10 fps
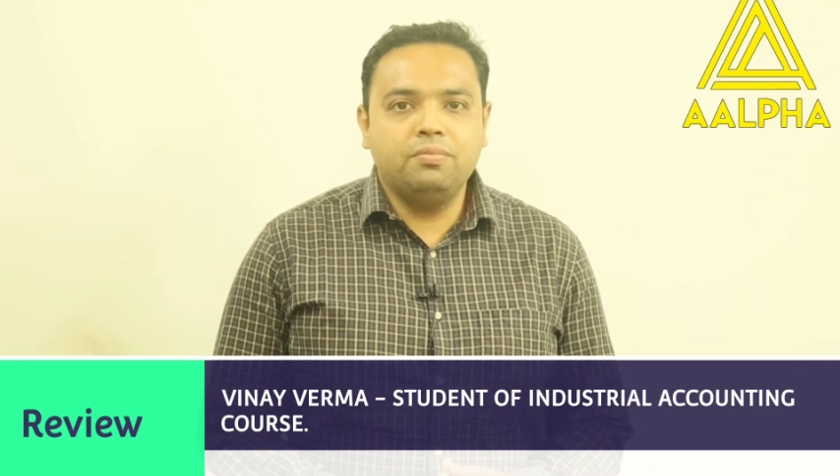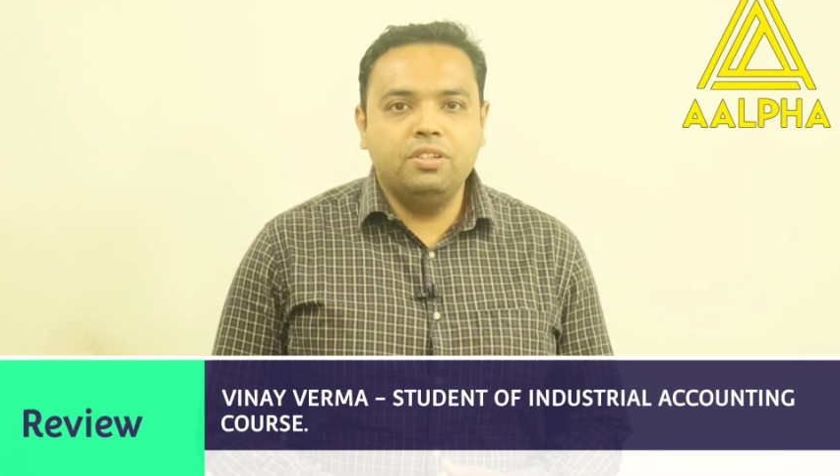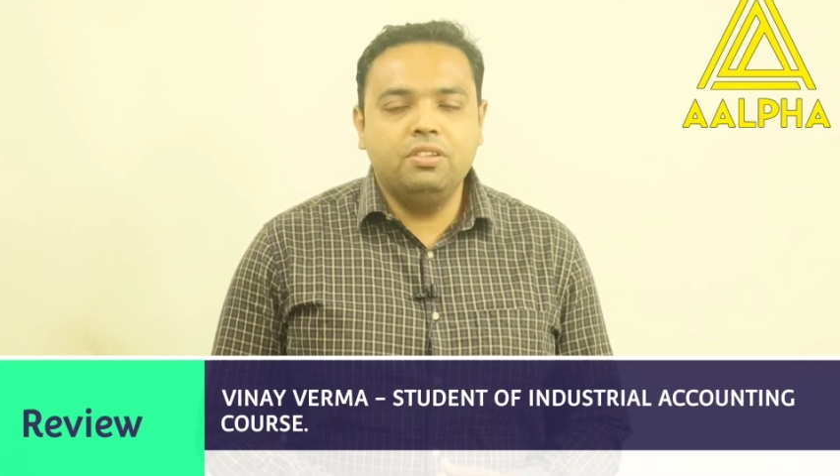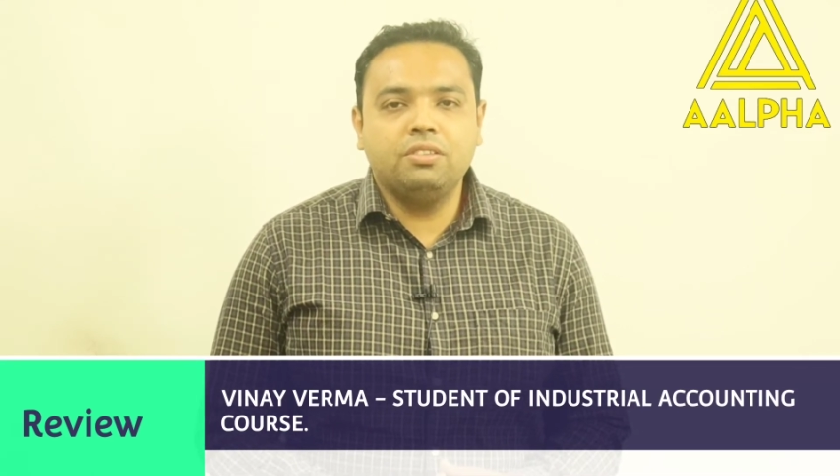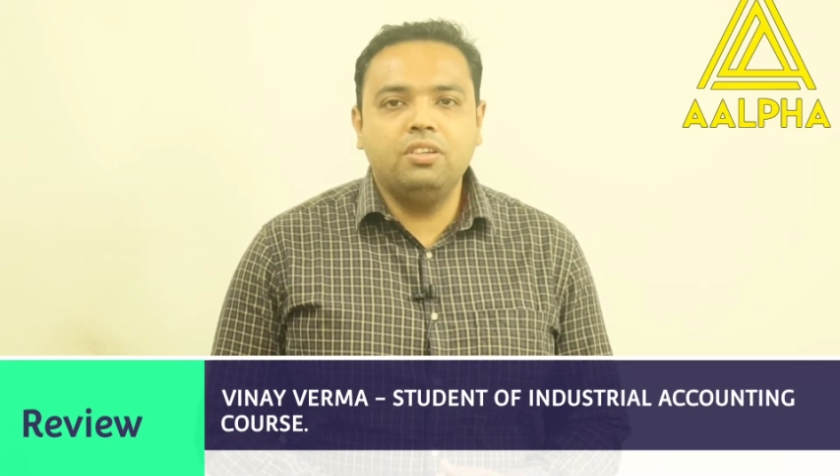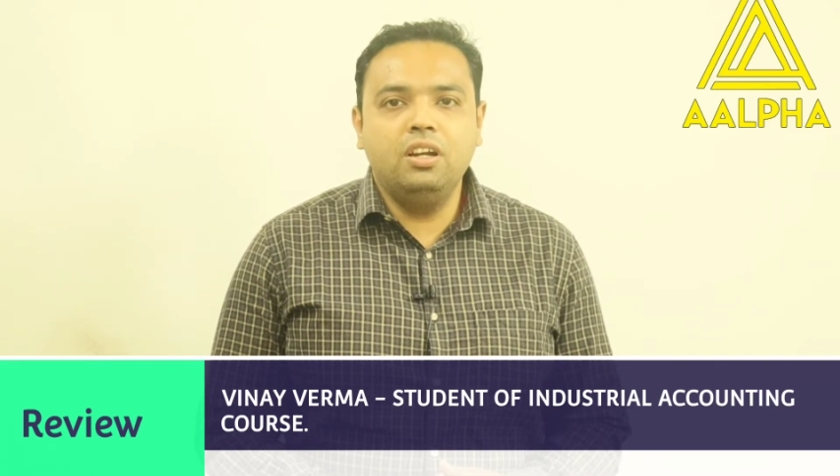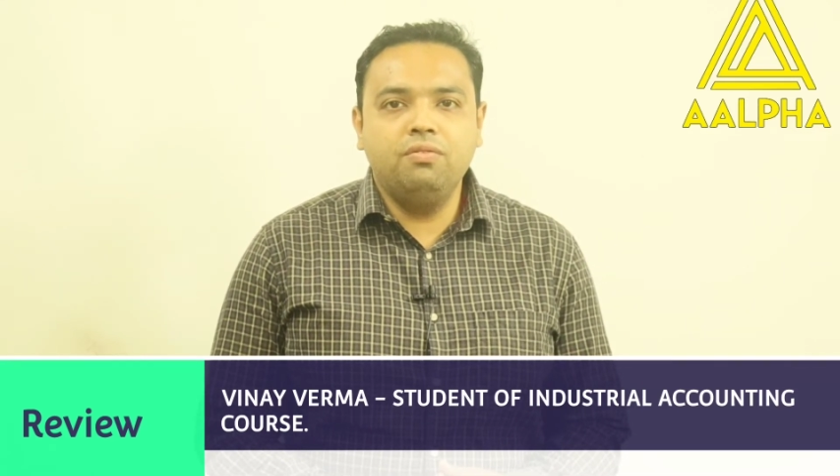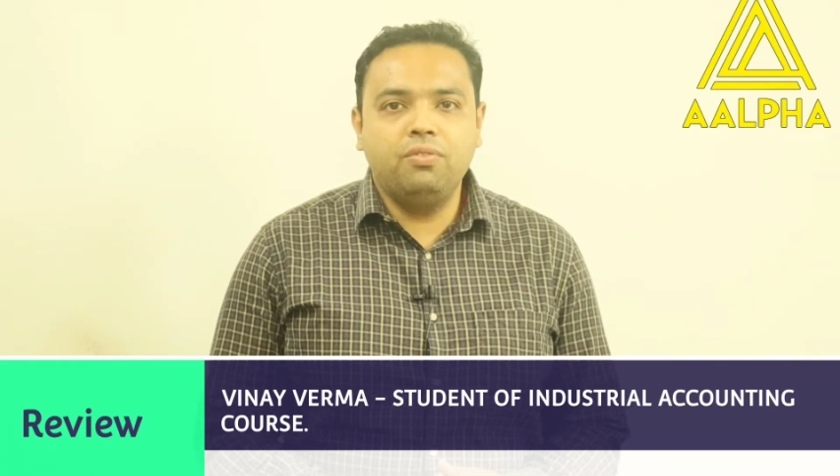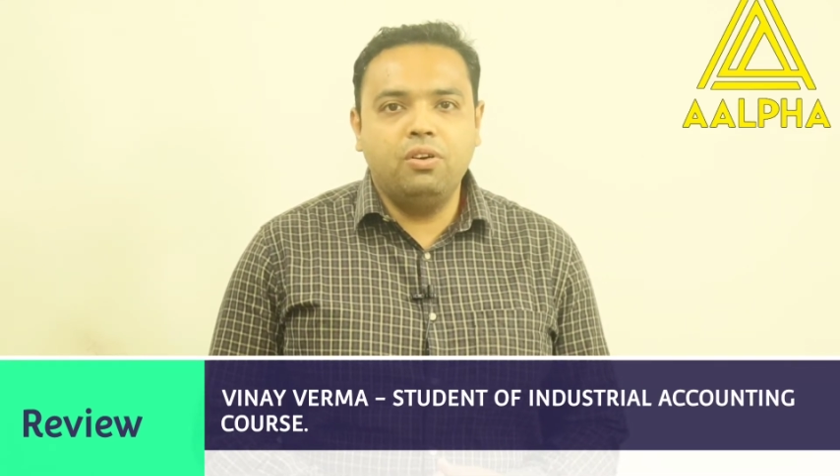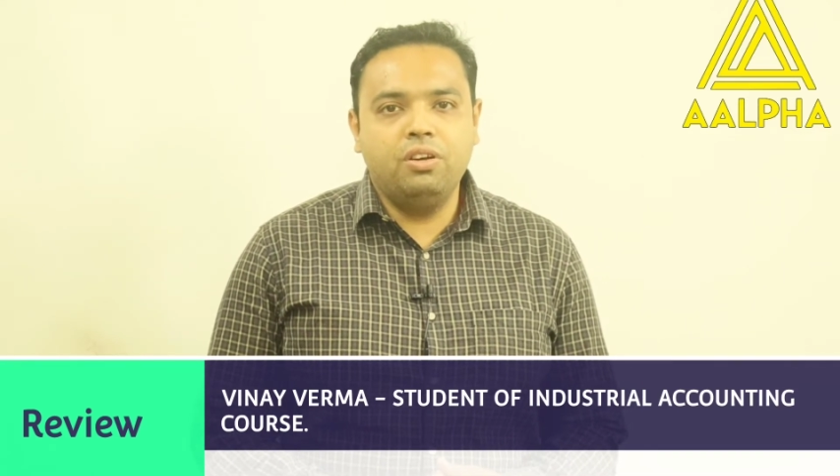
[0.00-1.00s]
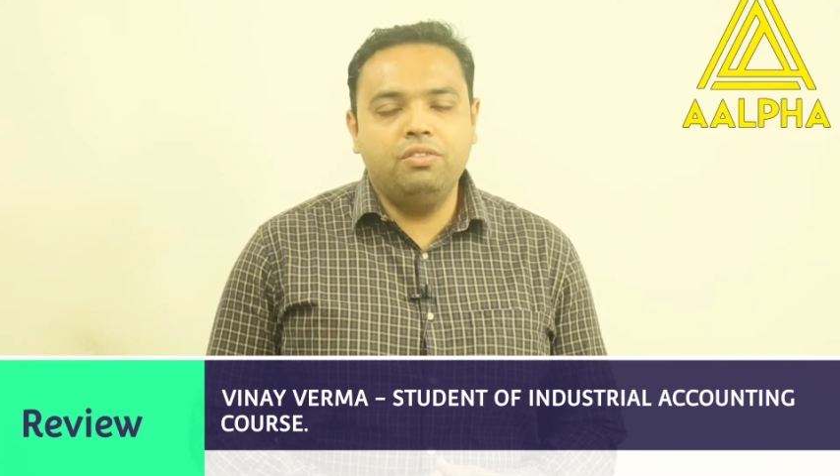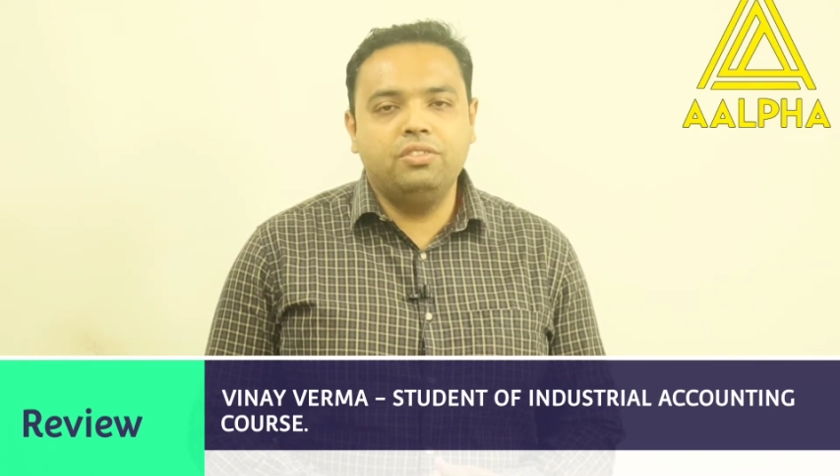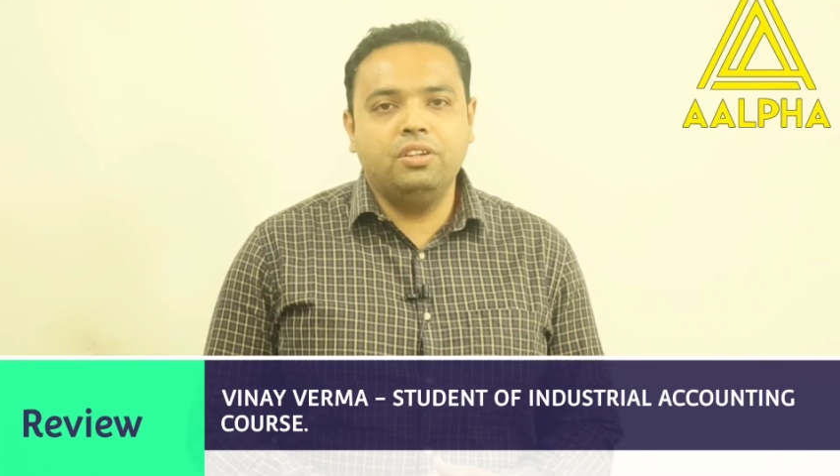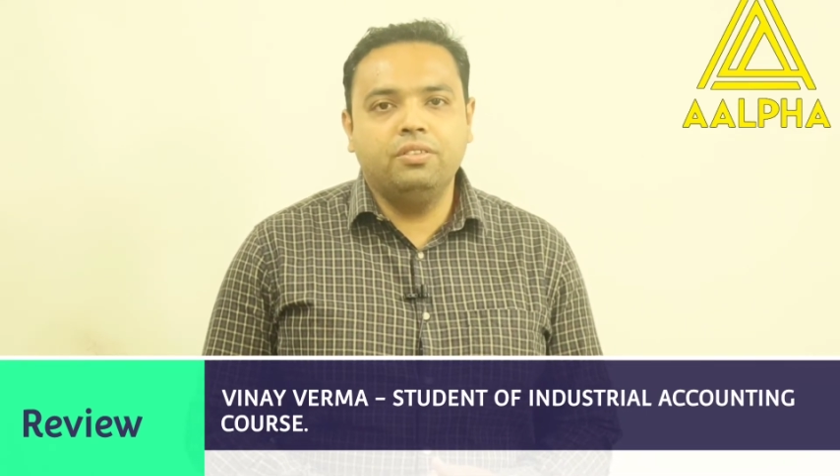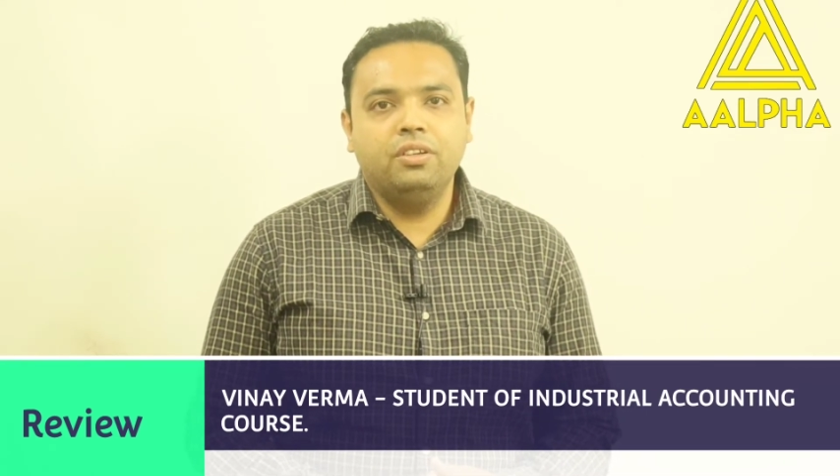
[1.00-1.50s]
is excellent for
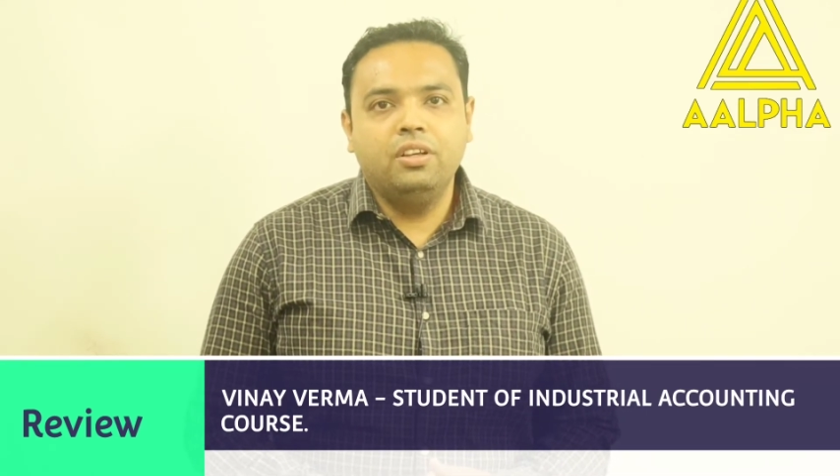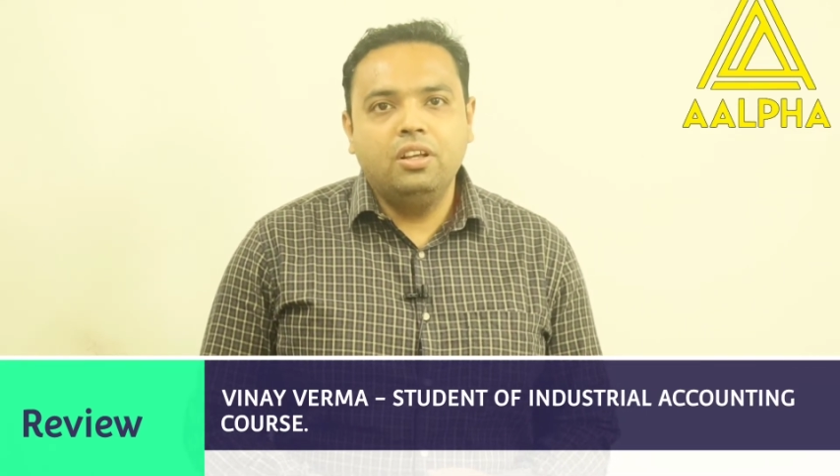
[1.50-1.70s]
revision.